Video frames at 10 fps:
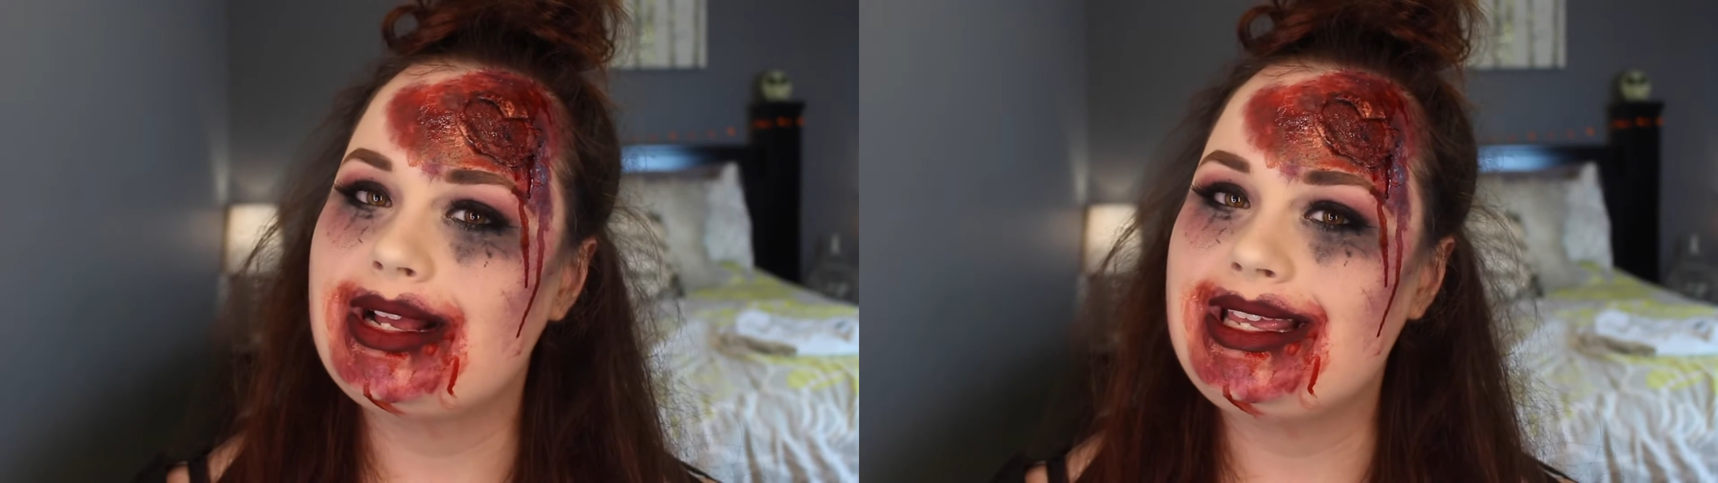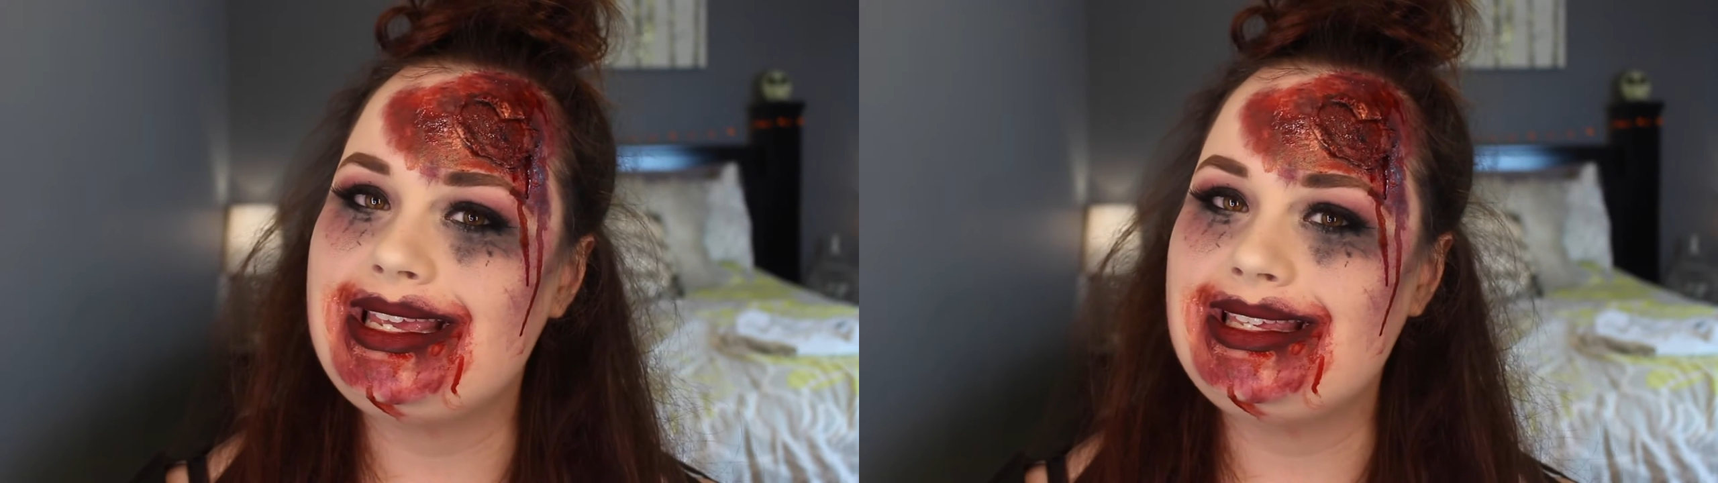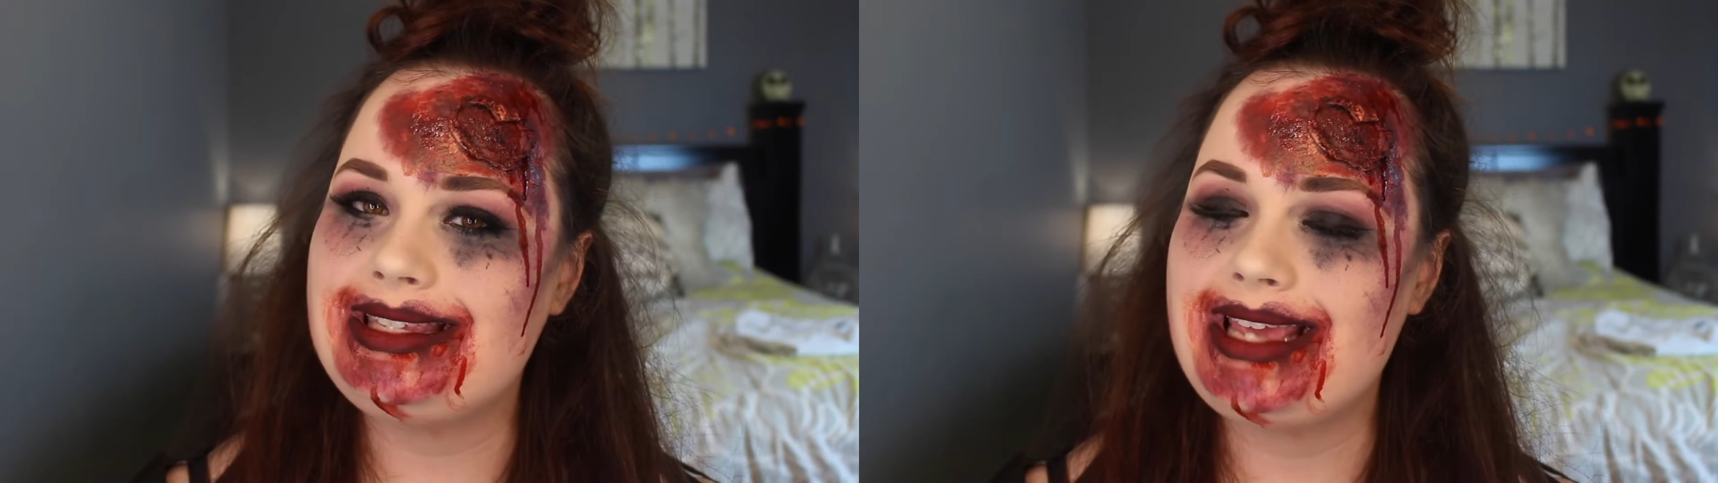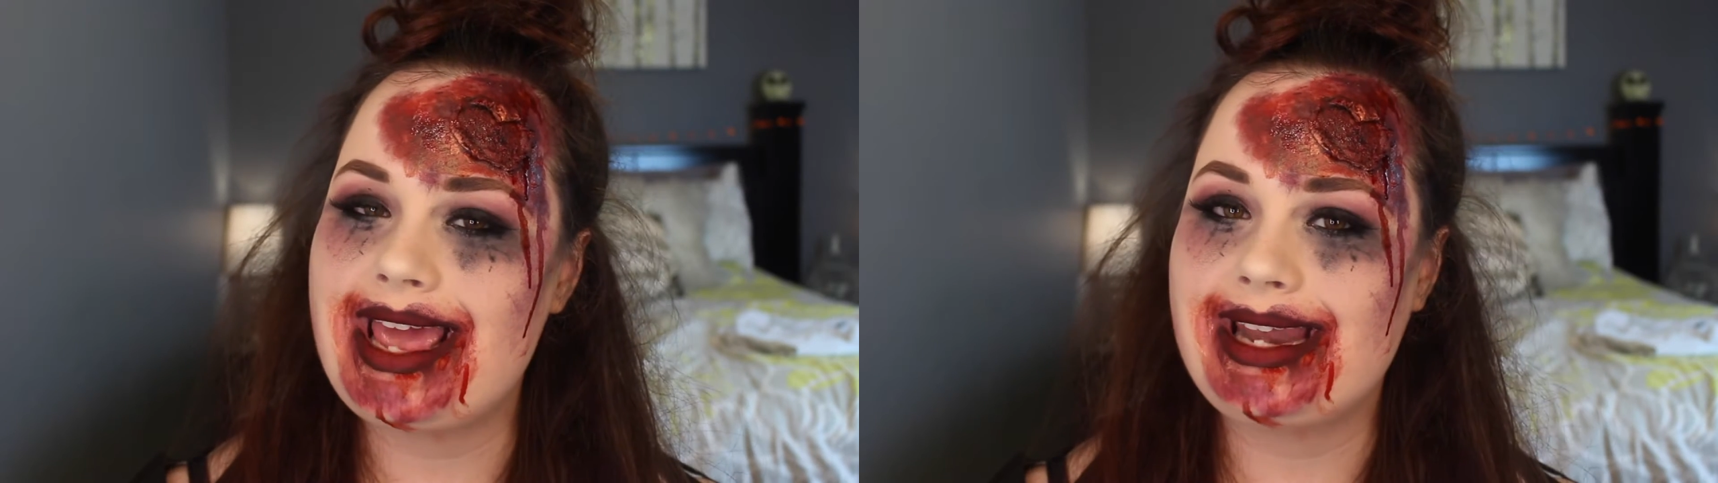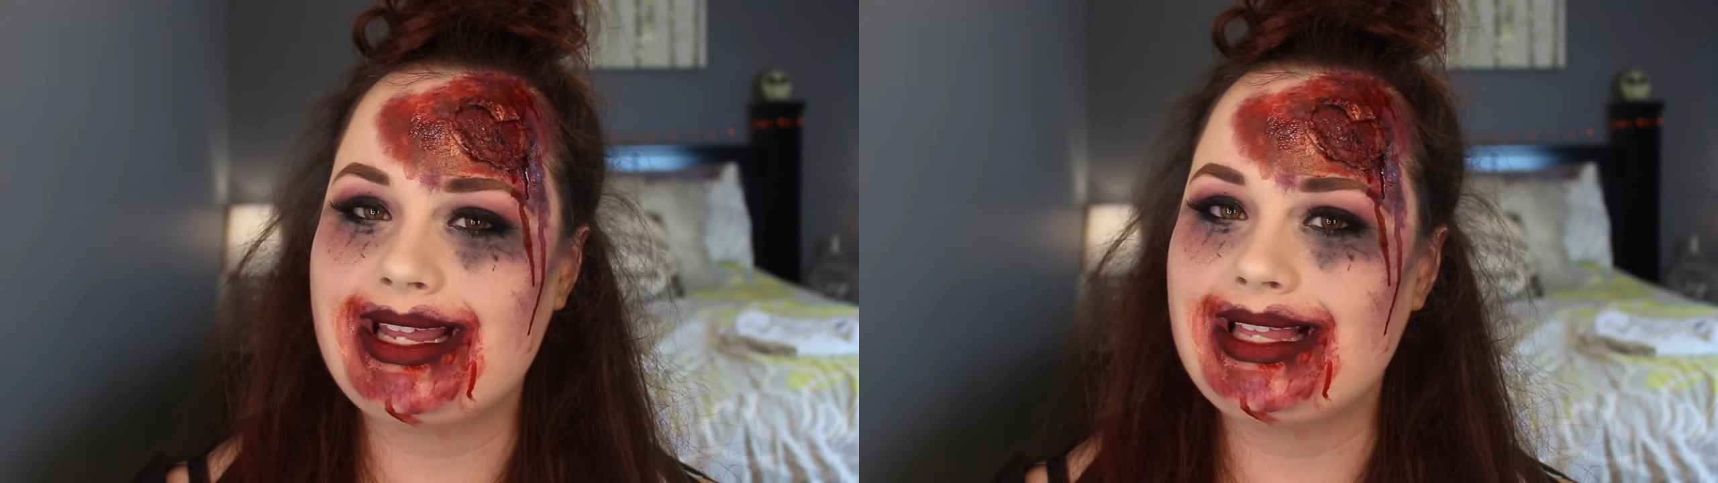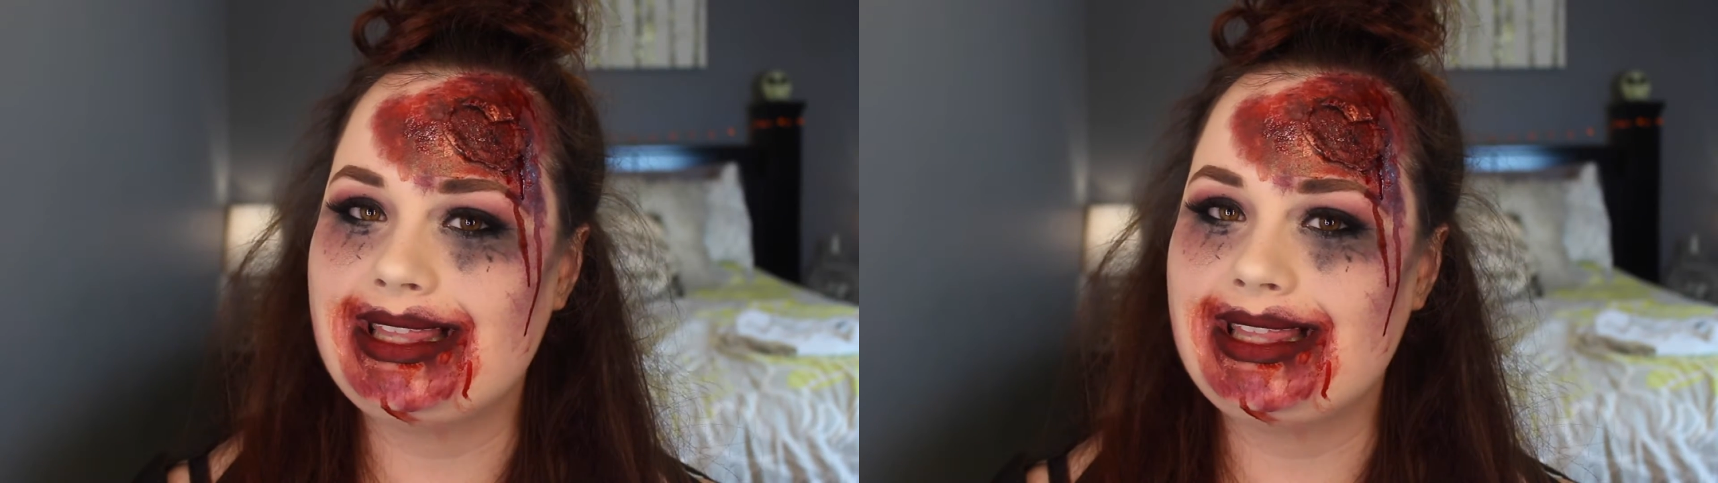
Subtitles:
easy and